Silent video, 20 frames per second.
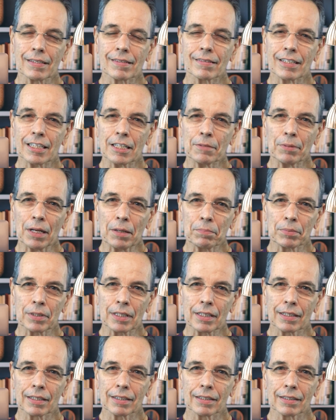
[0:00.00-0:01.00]
Sleep
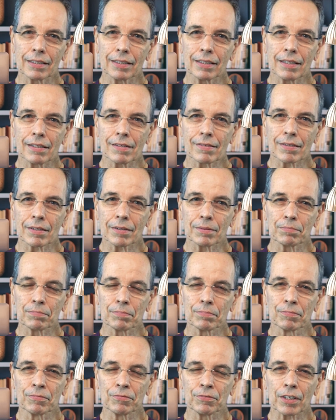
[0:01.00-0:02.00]
apnea is a
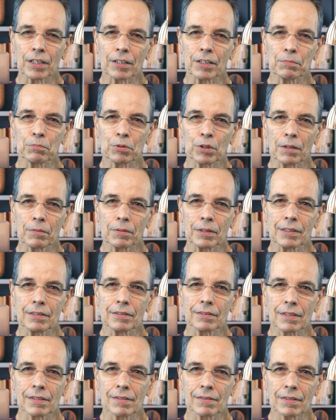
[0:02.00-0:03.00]
very
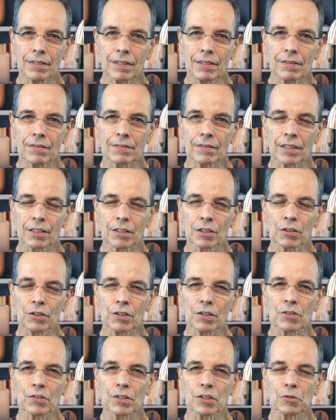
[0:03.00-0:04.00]
prevalent disease that
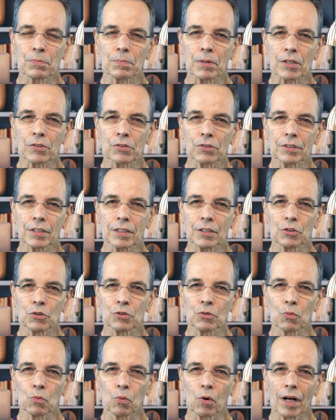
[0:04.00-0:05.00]
occurs especially
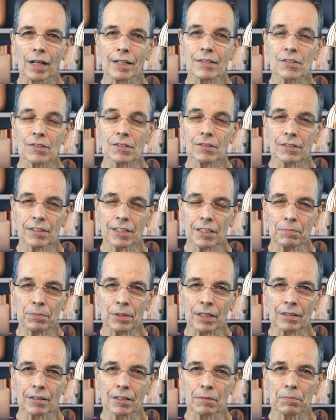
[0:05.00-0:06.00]
while
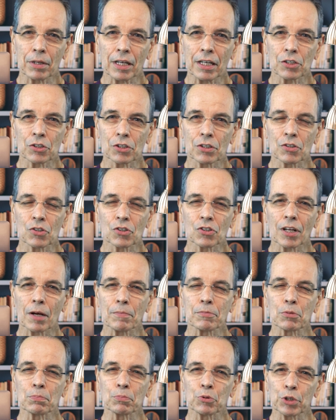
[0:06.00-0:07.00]
sleeping. The patient
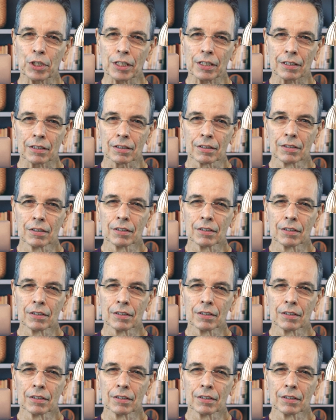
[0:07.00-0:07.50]
stops breathing.